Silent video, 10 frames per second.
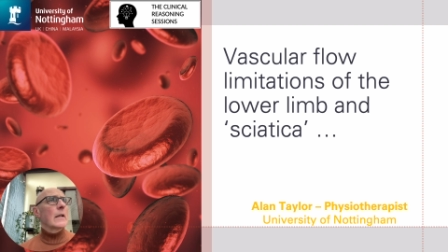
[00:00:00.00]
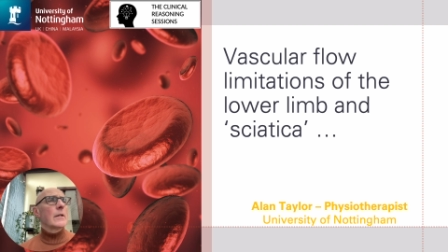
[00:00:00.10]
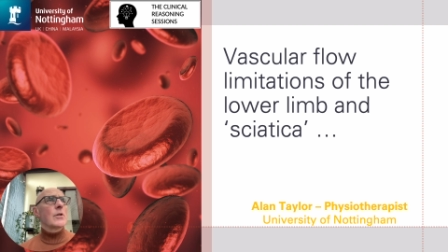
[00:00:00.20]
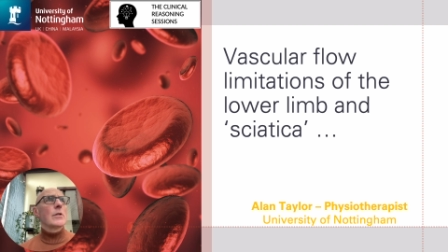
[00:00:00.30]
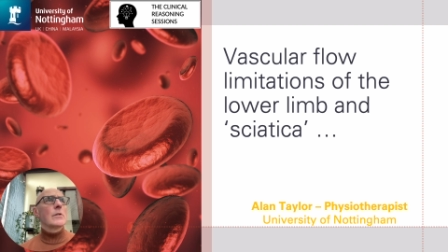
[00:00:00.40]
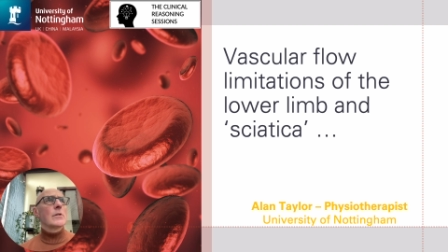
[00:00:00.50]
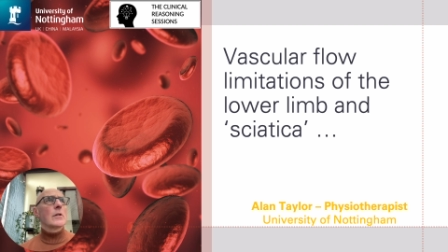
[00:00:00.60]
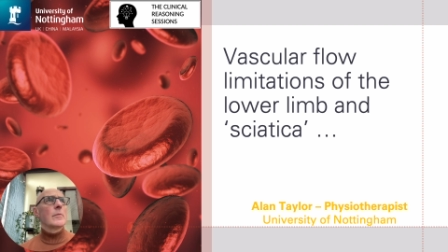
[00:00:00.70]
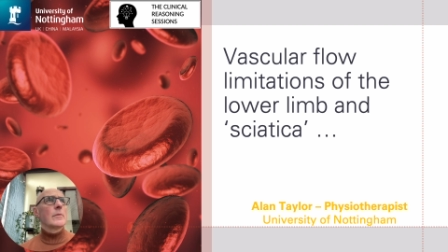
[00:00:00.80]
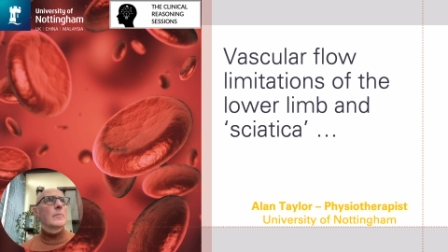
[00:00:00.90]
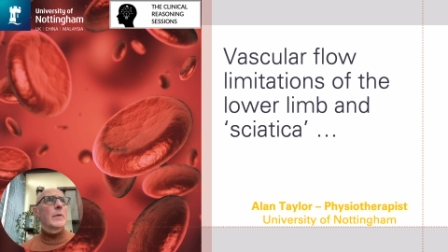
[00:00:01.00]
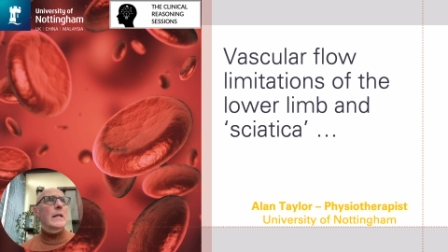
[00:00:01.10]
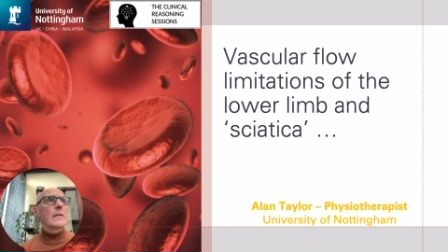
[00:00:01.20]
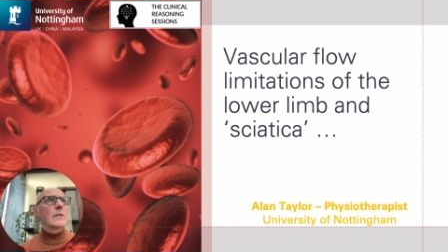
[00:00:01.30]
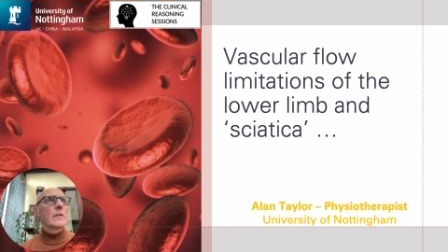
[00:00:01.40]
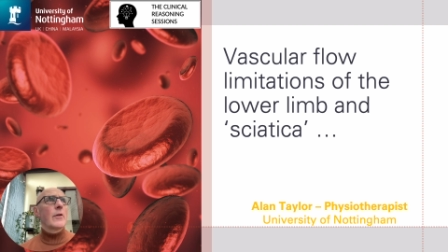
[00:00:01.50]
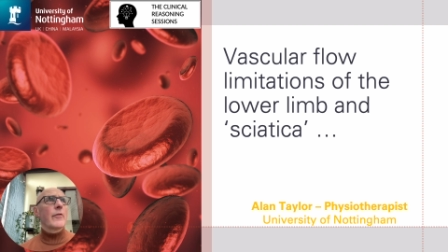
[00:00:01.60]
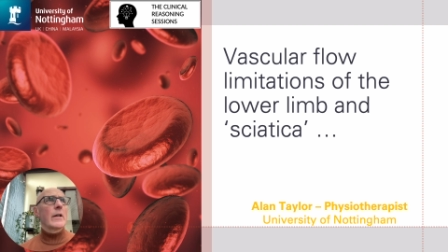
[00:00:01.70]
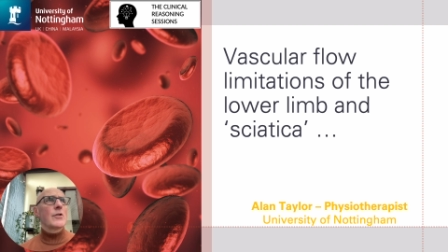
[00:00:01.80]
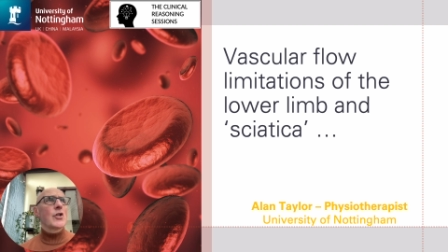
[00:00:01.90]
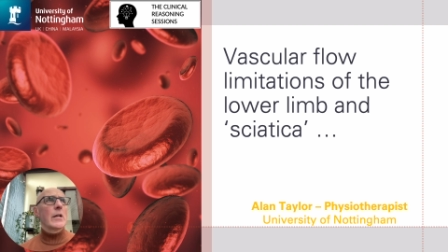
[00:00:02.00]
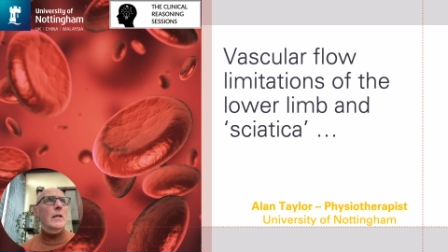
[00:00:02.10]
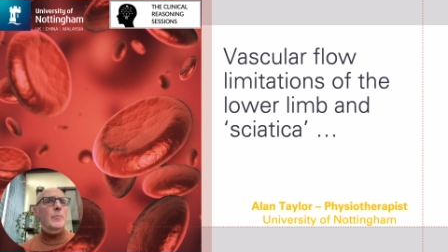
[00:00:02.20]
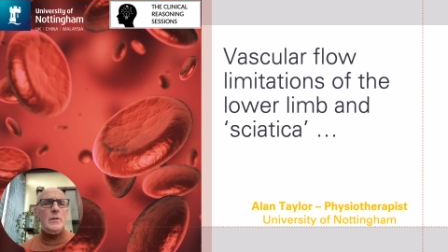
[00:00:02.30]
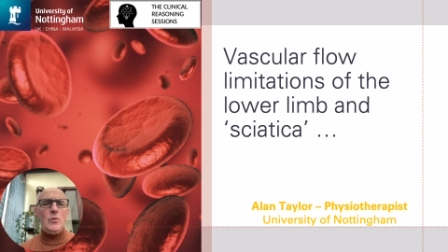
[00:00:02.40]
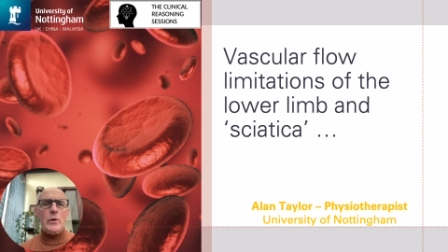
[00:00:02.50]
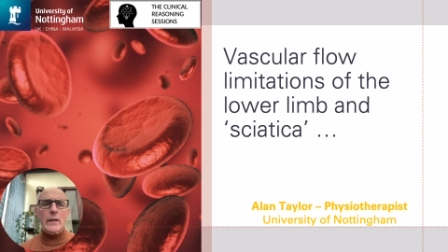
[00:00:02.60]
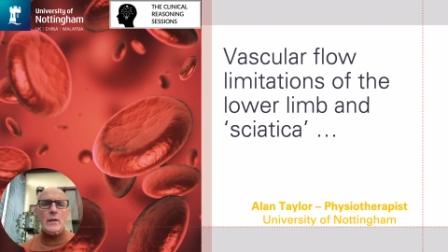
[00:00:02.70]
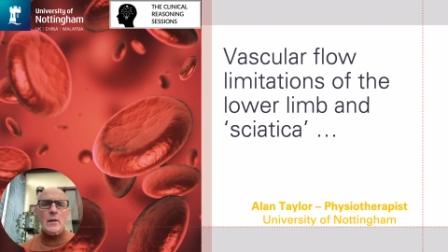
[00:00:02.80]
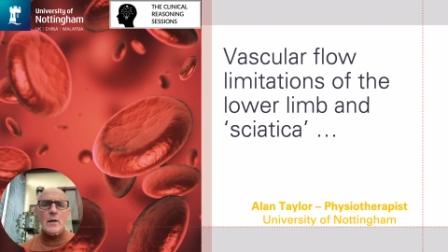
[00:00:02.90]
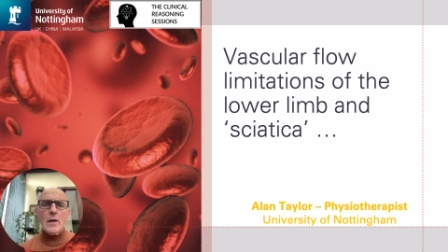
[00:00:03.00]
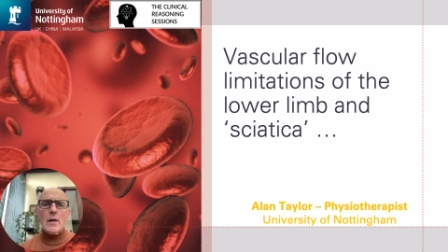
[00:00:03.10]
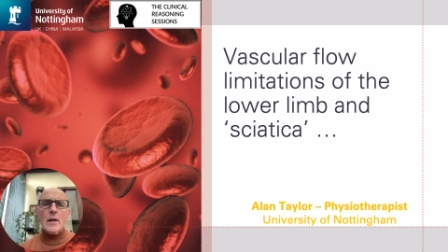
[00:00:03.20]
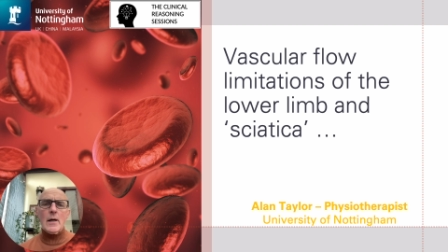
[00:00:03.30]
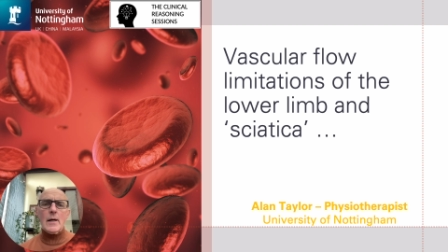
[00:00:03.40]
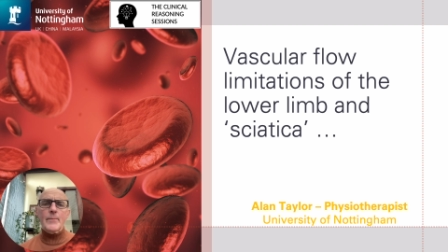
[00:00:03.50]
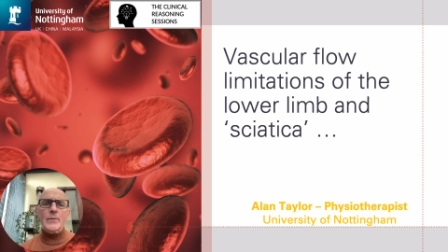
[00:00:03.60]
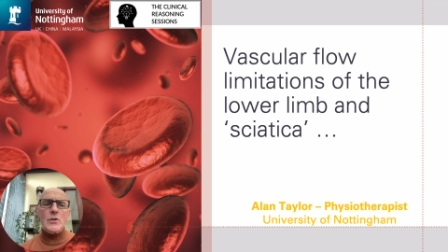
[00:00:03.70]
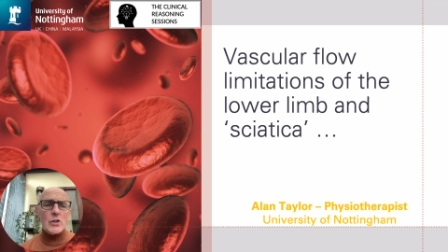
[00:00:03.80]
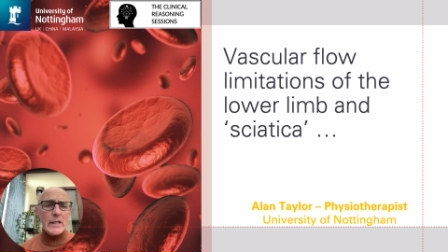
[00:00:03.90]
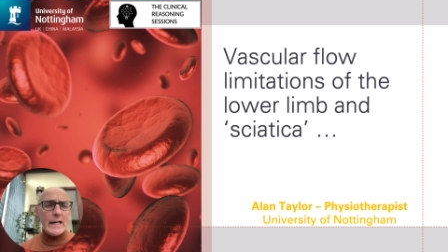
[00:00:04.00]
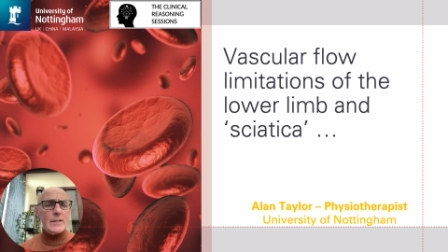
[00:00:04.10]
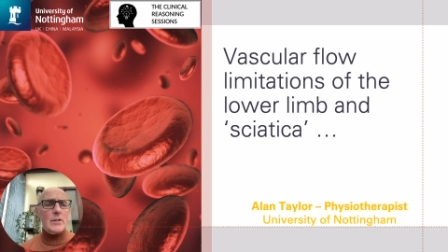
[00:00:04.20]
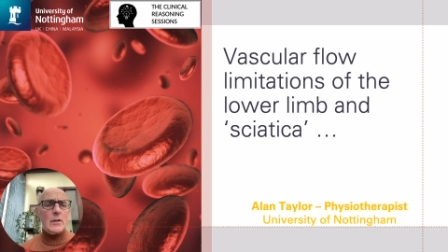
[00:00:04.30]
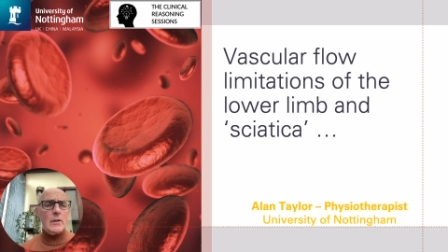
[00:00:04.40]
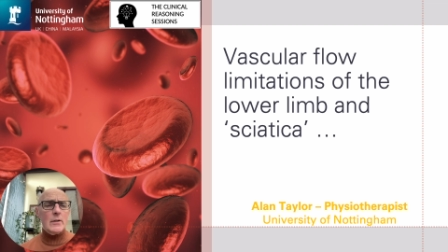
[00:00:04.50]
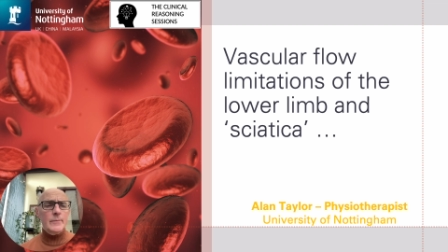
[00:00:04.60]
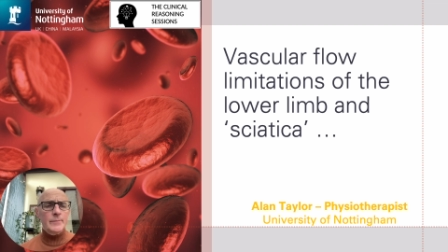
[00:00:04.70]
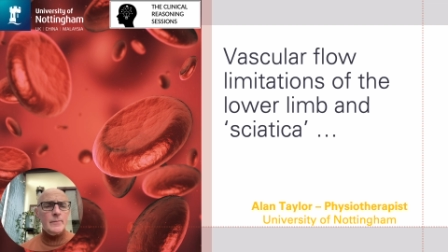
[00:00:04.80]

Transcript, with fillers: clinicians can begin to differentiate between uh, sciatica